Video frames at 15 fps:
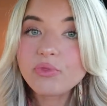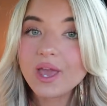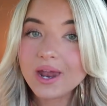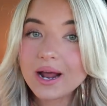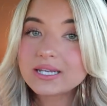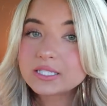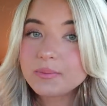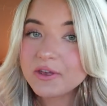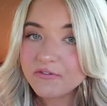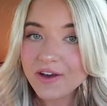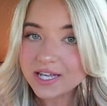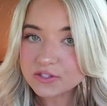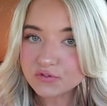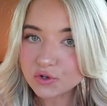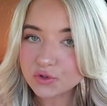It has to be
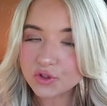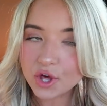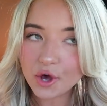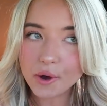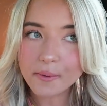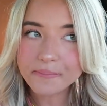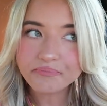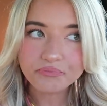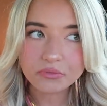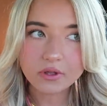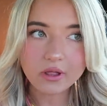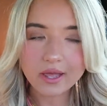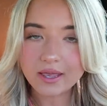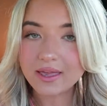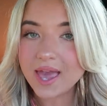fast food though.
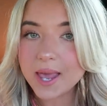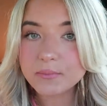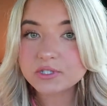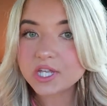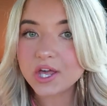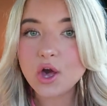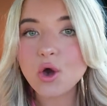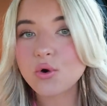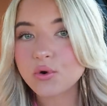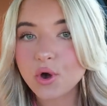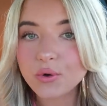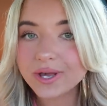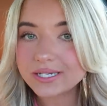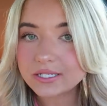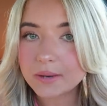Like Gabe was like, oh,
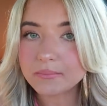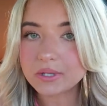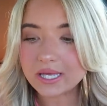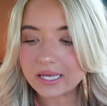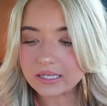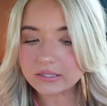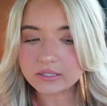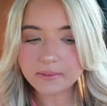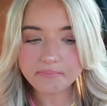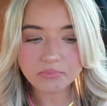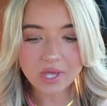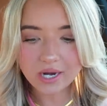go get dumplings.